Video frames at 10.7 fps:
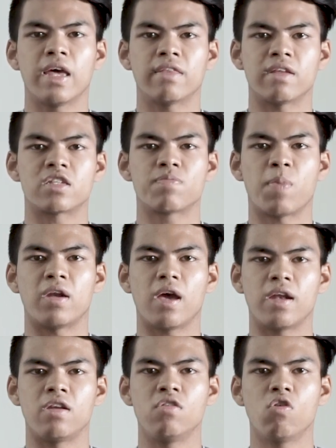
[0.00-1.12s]
that spend
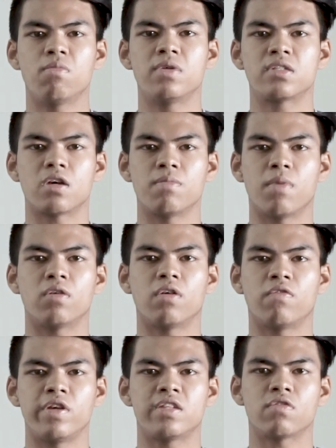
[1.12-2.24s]
an enormous amount
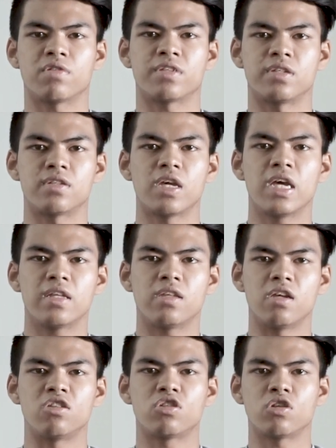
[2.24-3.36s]
of resources to
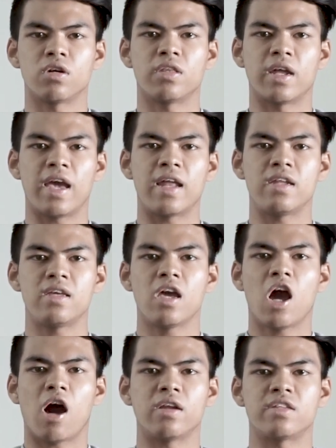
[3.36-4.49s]
ensure that any
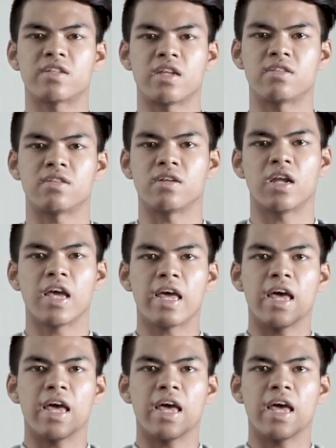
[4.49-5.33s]
uncensored,